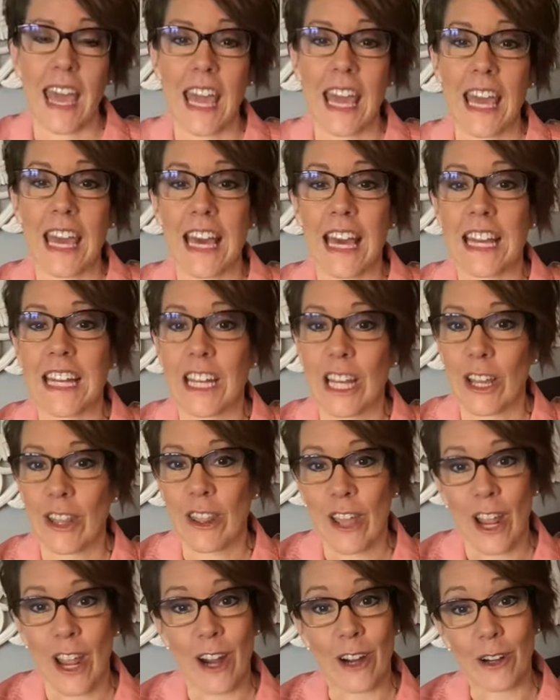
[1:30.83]
and
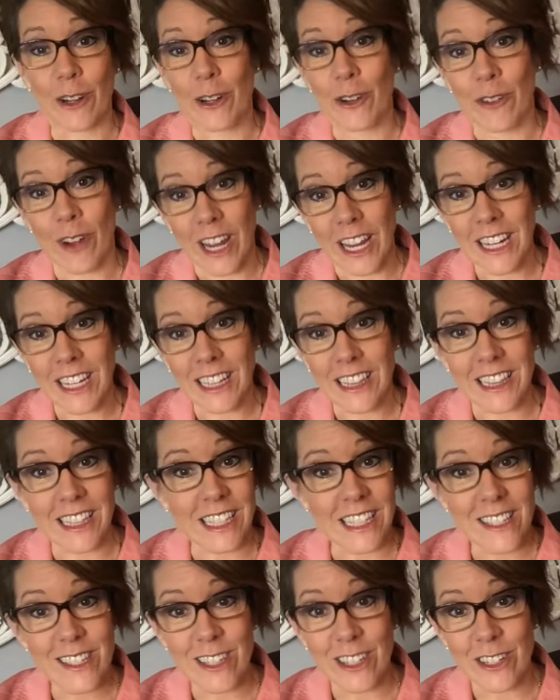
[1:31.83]
they are great
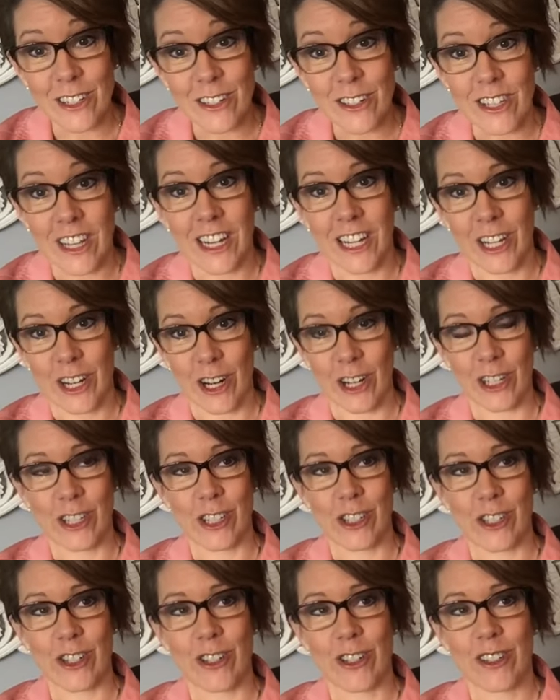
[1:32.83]
listeners and
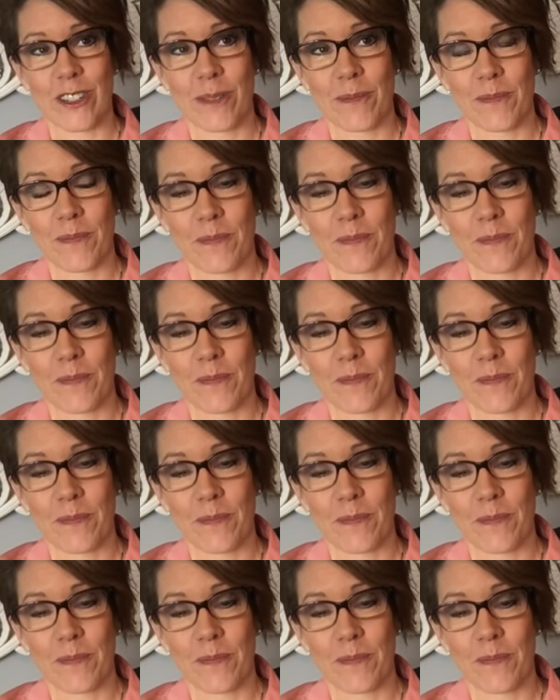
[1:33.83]
encouragers.